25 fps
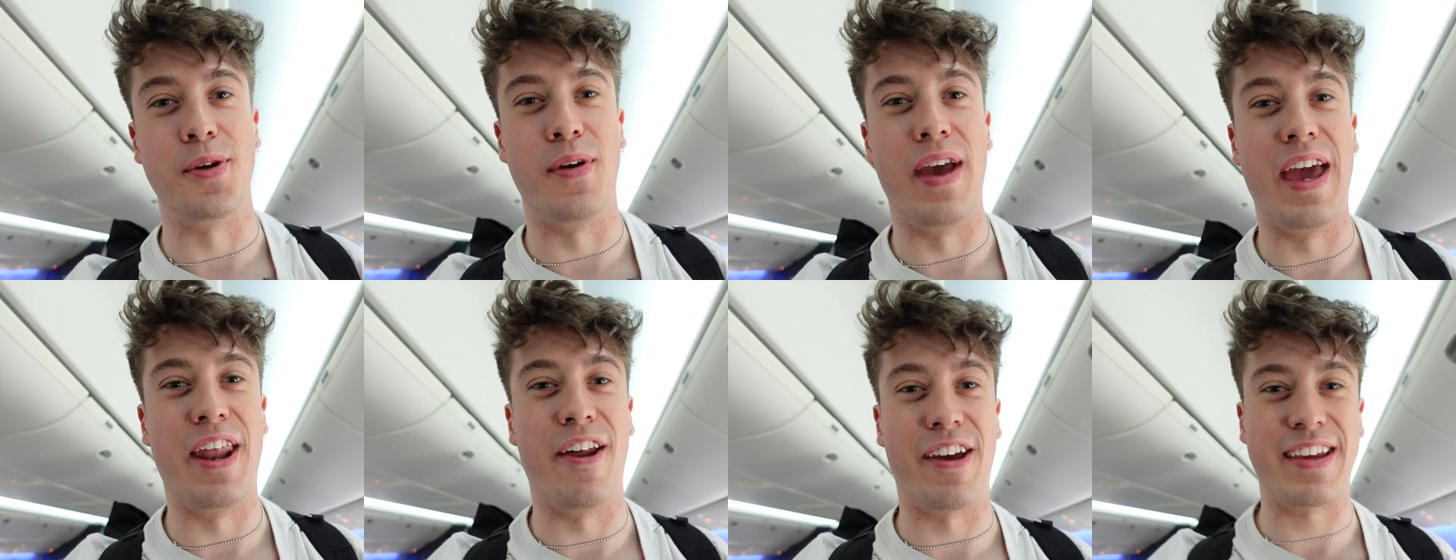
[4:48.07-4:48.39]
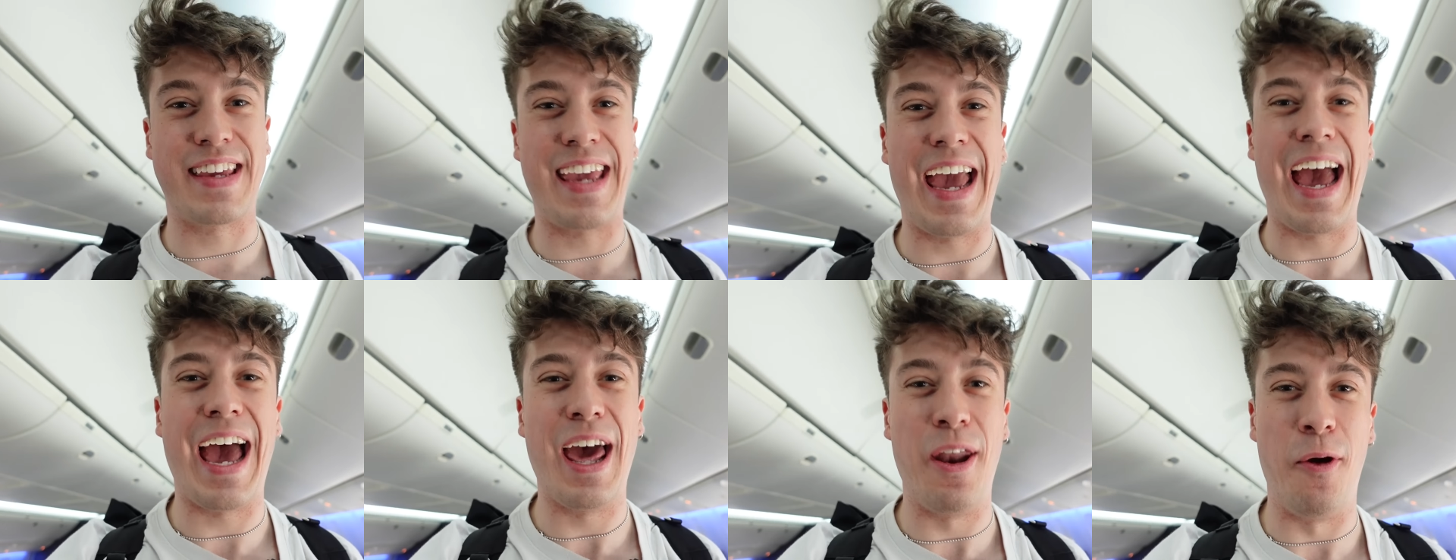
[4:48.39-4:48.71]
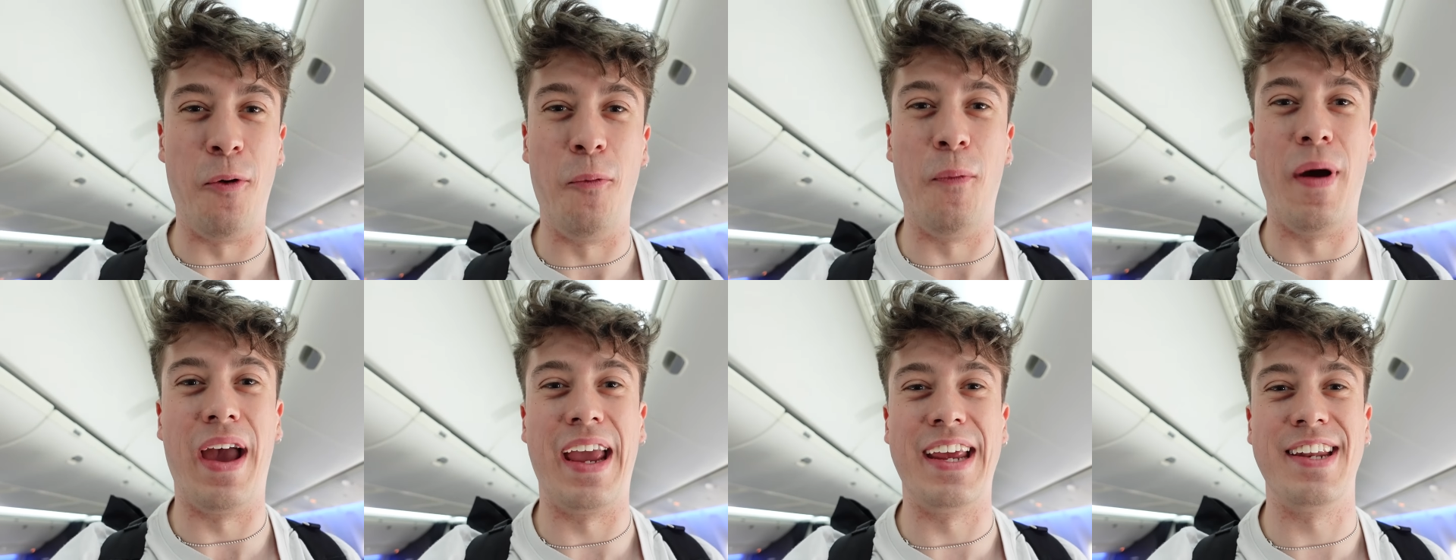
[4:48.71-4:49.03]
to it, and I
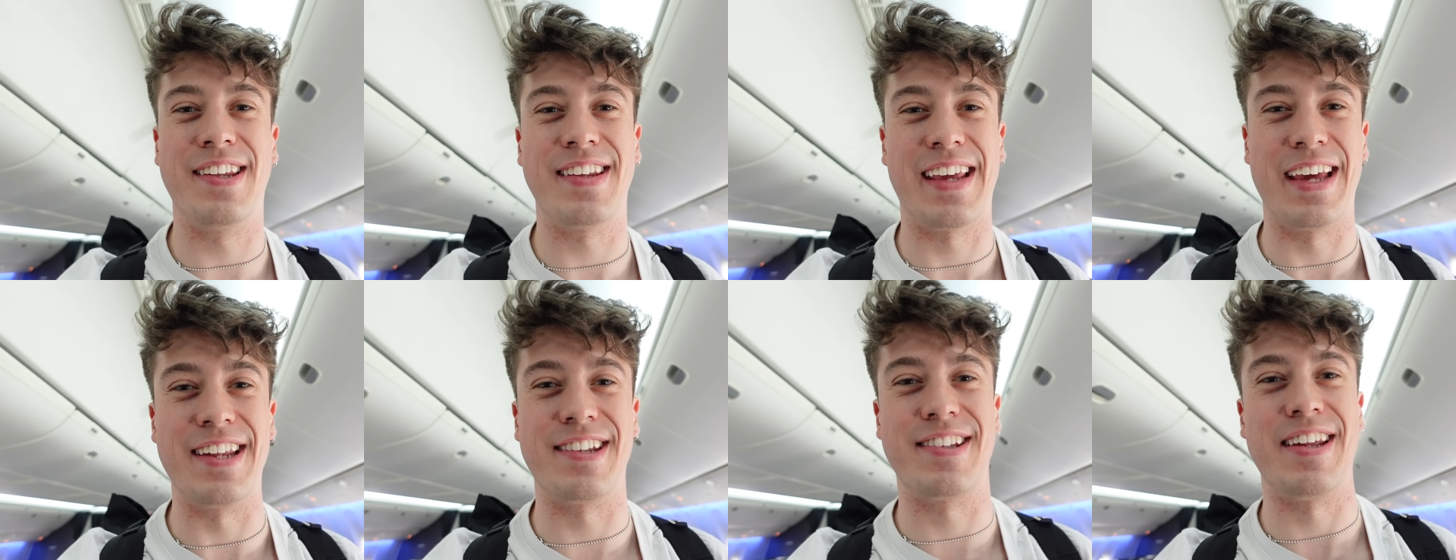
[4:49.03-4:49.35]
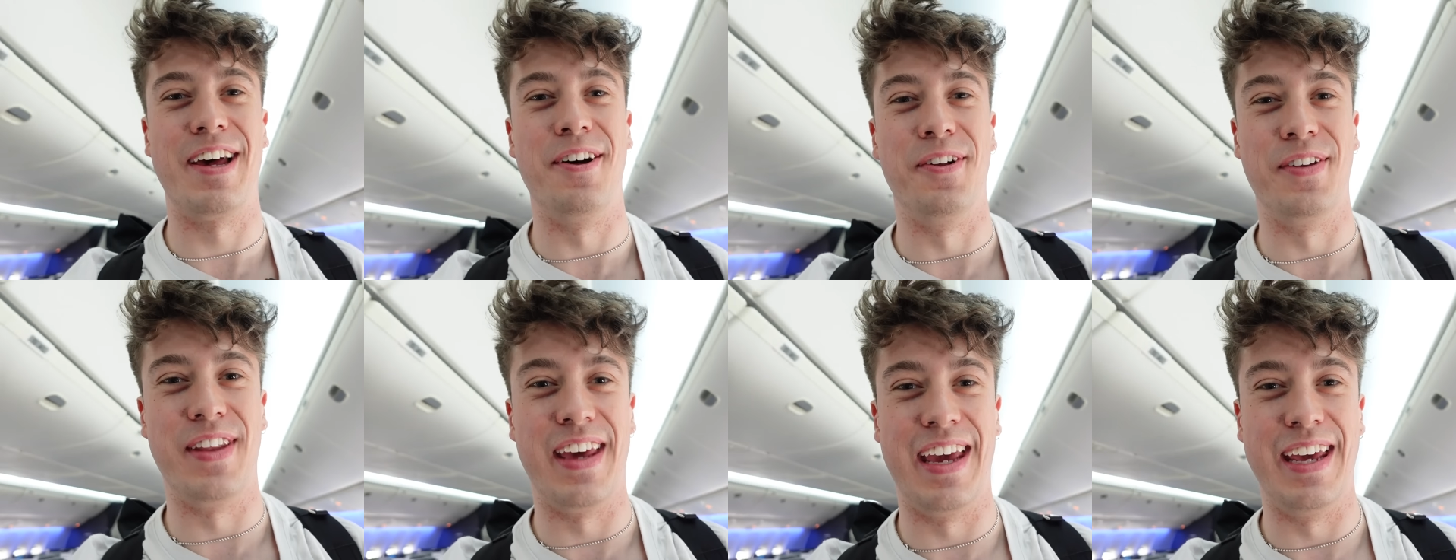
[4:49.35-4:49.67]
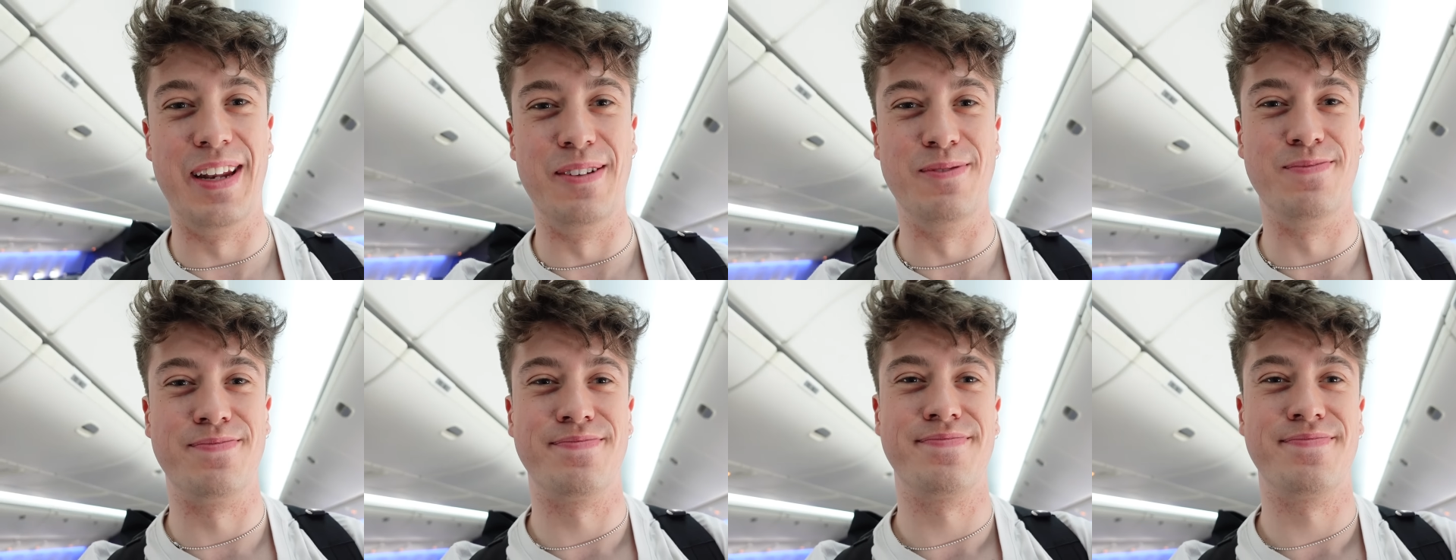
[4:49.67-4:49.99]
cannot wait to get settled in.